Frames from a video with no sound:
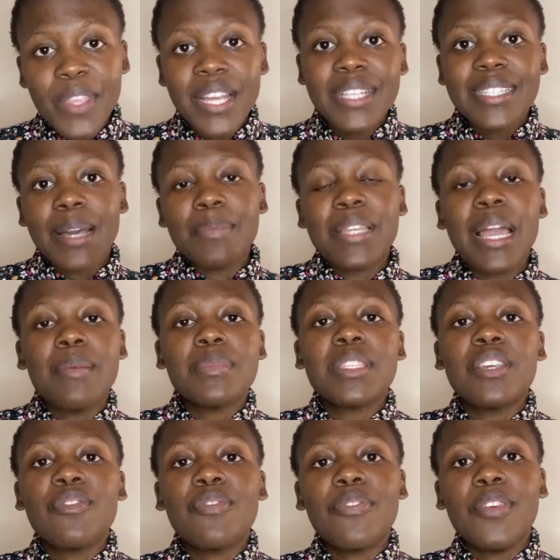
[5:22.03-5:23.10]
Sometimes
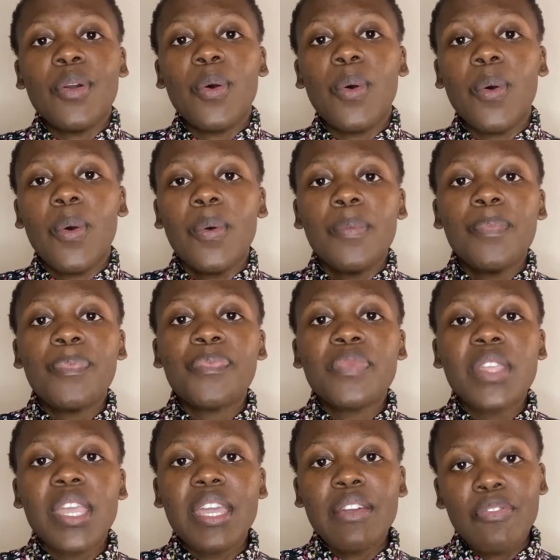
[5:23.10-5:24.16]
if your
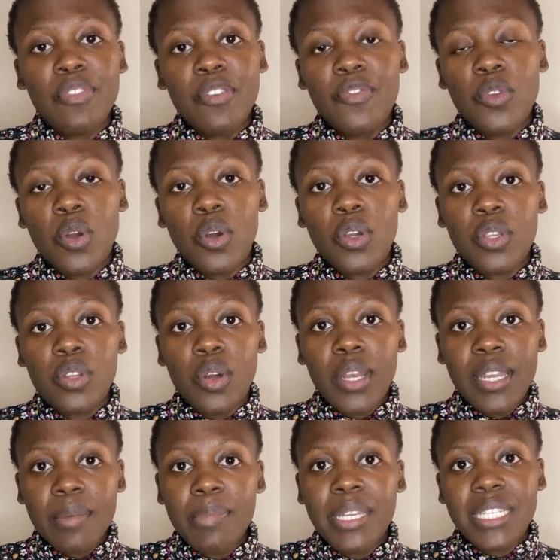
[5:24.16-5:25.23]
if your
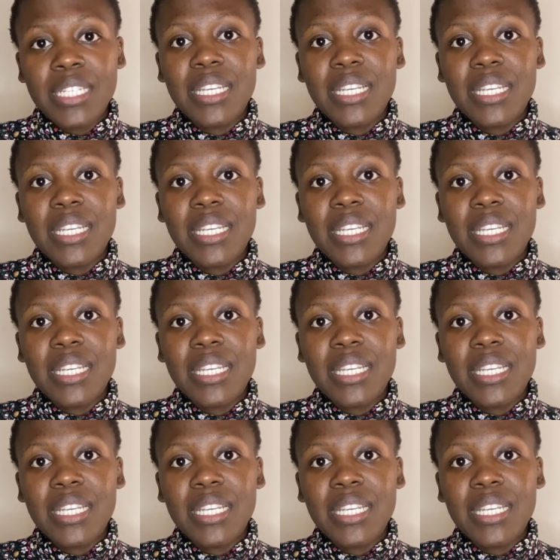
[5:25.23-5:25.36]
limit